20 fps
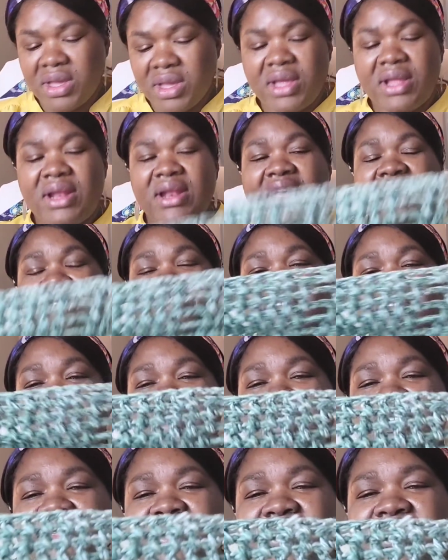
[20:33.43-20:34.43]
like for
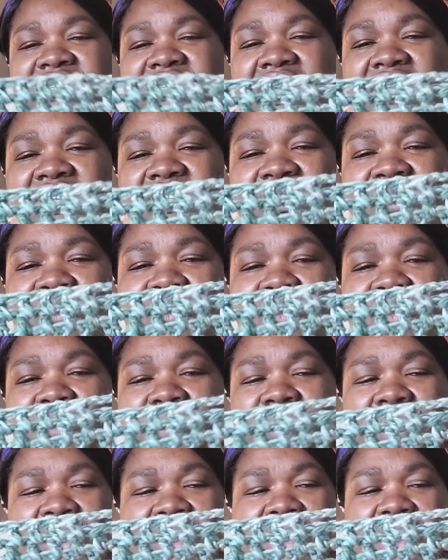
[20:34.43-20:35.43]
instance, I'll show you
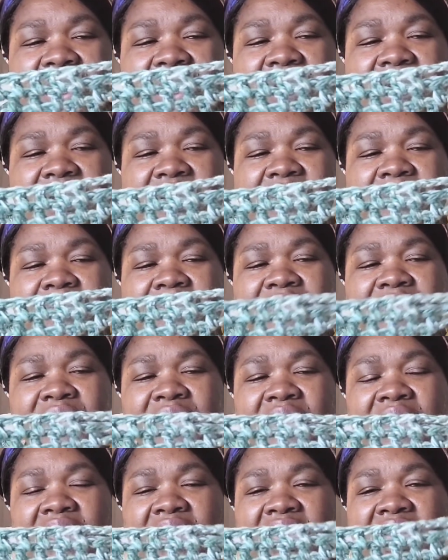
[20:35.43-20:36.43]
here.
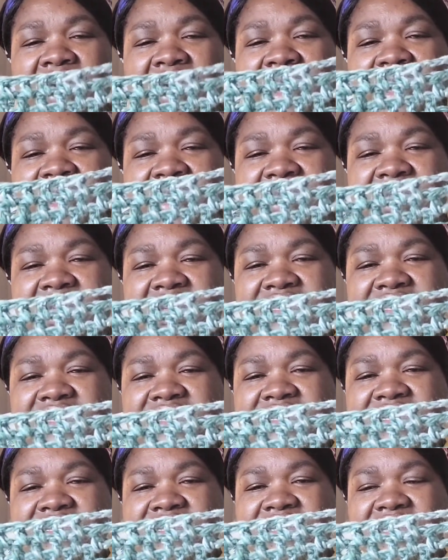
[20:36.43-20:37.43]

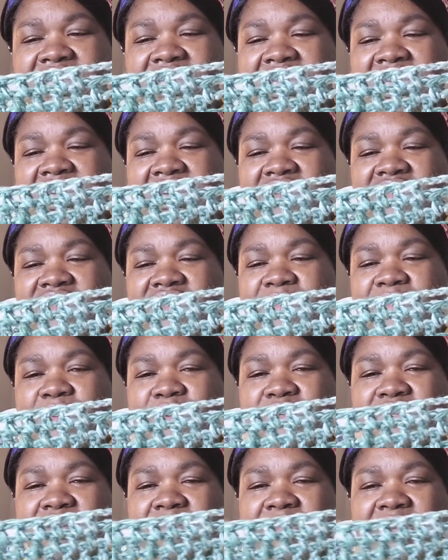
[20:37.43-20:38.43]
This here is
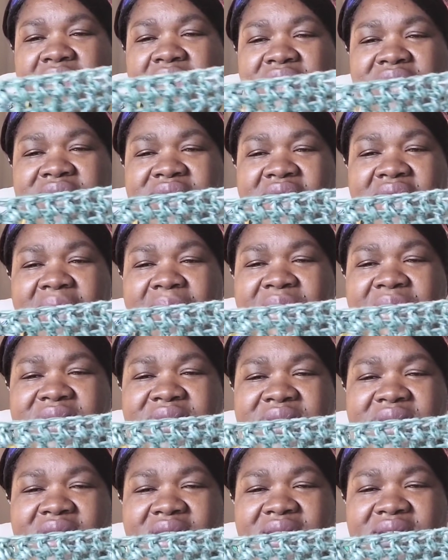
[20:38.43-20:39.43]
supposed to be the same as
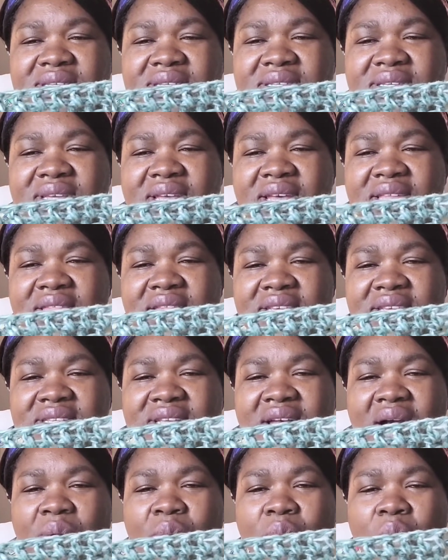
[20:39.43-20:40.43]
this. This
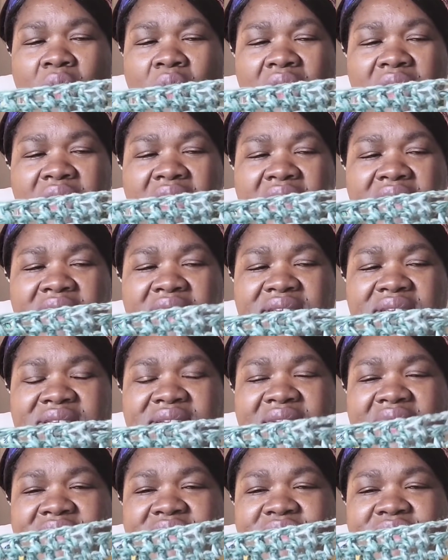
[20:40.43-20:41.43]
got one and this
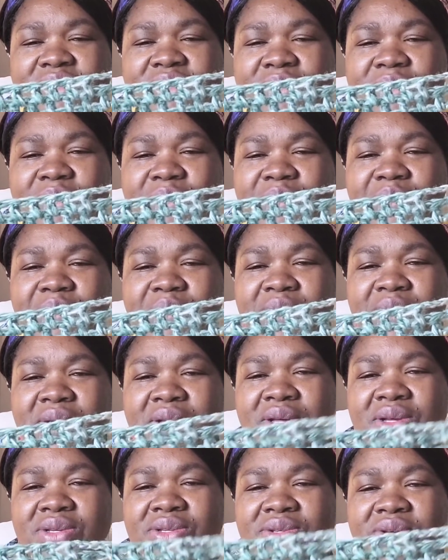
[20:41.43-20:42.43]
got two.
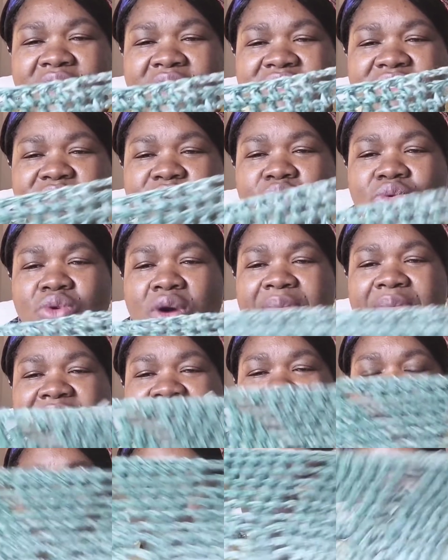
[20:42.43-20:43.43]
So I screw up
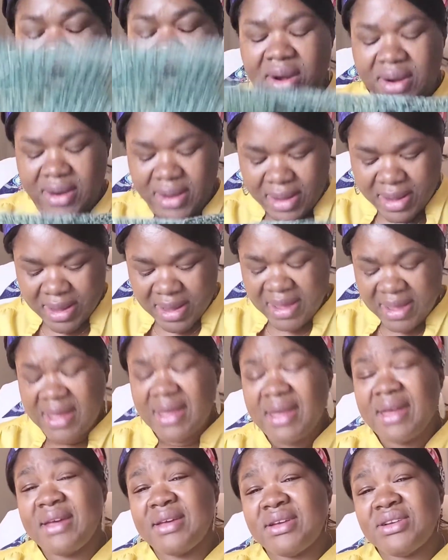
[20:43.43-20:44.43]
somewhere.
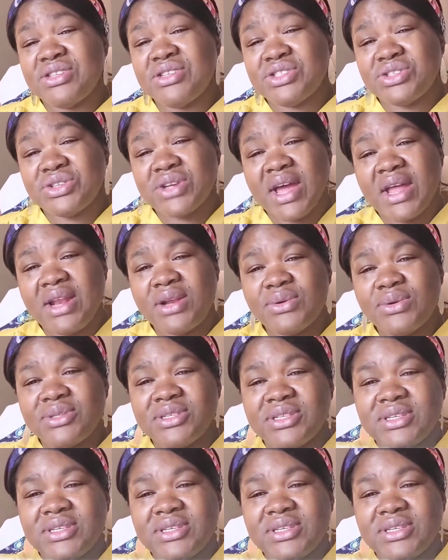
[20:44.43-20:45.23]
Should I loose it